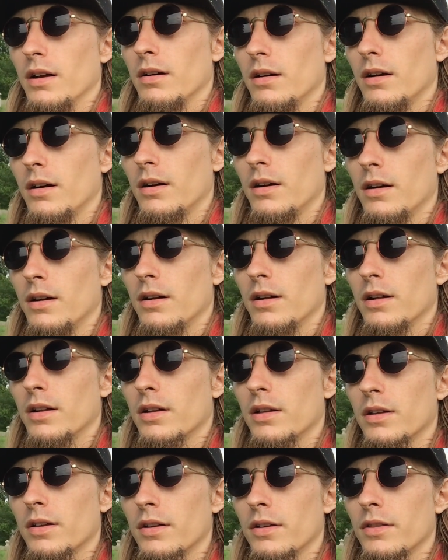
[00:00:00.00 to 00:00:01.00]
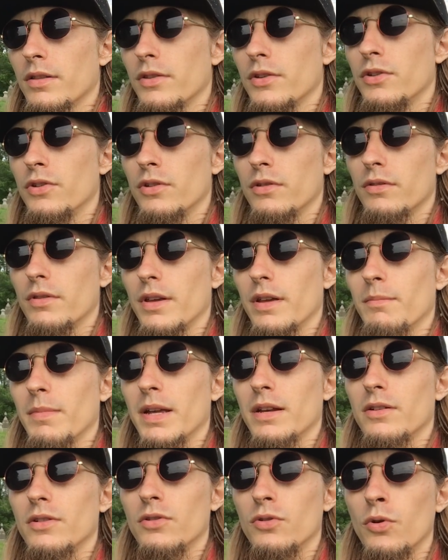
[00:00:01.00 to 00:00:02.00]
da. Uh, the they
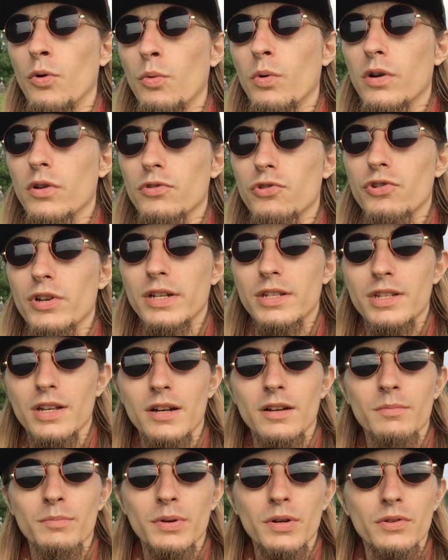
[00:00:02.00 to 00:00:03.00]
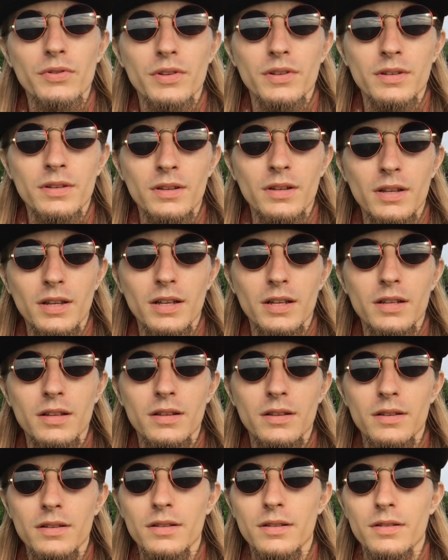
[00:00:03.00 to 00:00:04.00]
made a new World Trade Center building,
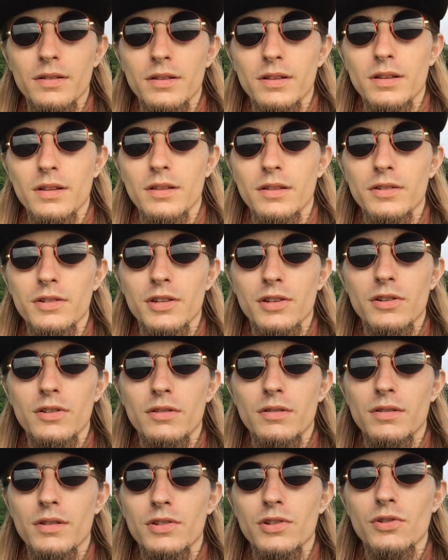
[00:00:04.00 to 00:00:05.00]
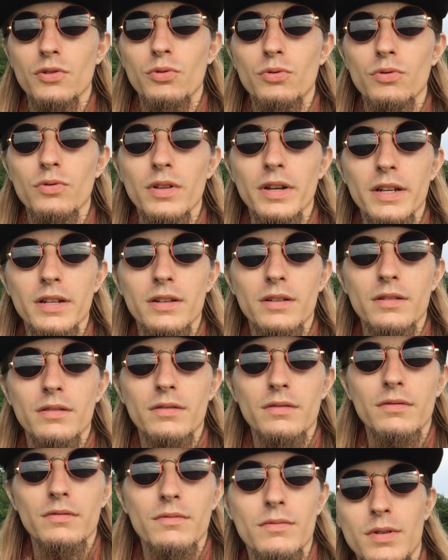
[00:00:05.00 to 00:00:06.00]
and there's a there's a cool, like,
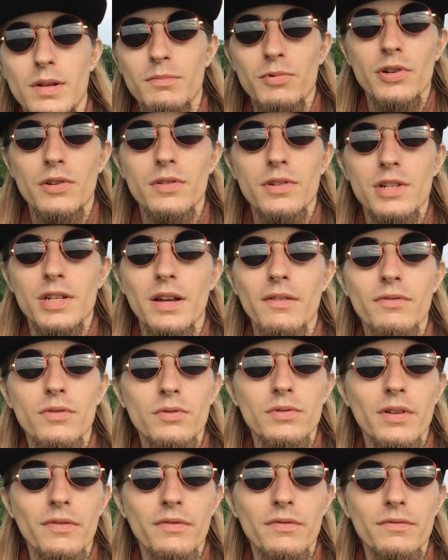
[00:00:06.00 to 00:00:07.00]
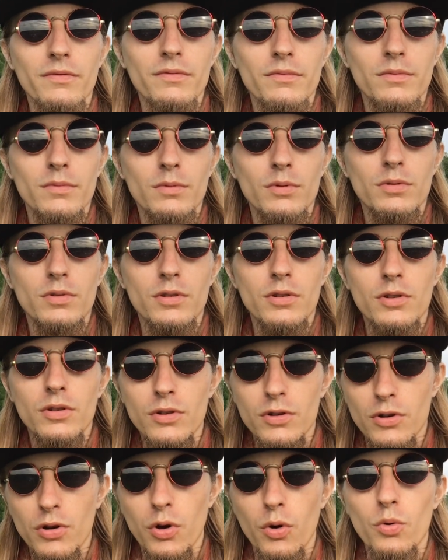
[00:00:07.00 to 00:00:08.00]
I'm sure there's several different
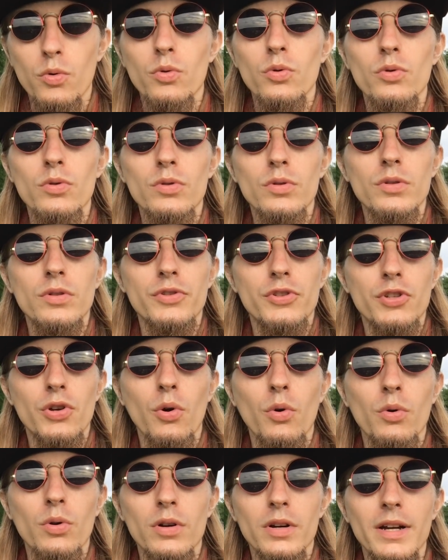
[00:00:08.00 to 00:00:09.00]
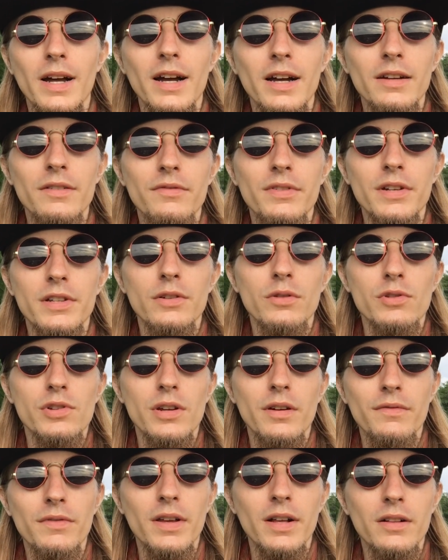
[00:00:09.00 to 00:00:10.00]
cool tour guide videos
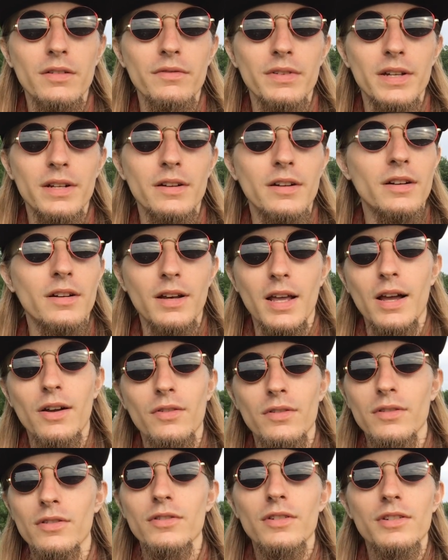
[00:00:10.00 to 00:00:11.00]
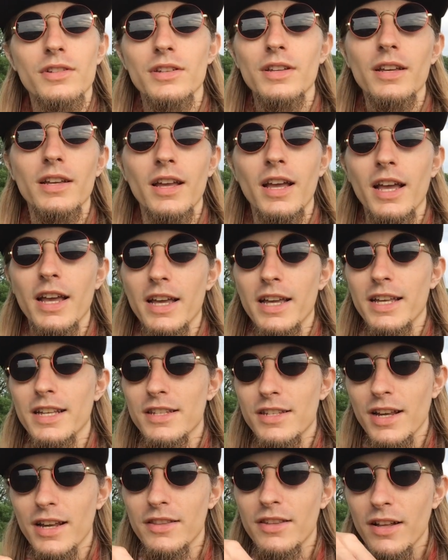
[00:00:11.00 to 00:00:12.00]
of the elevator and how it looks like
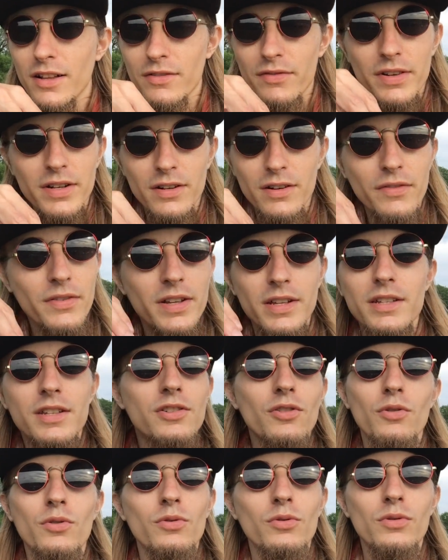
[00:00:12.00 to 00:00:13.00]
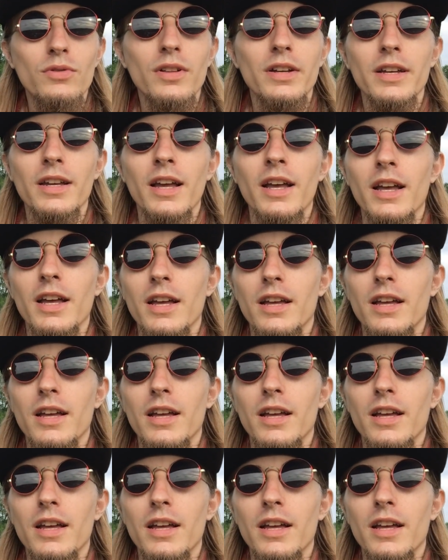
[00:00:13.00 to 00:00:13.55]
inside the elevator of it. It's so cool, like.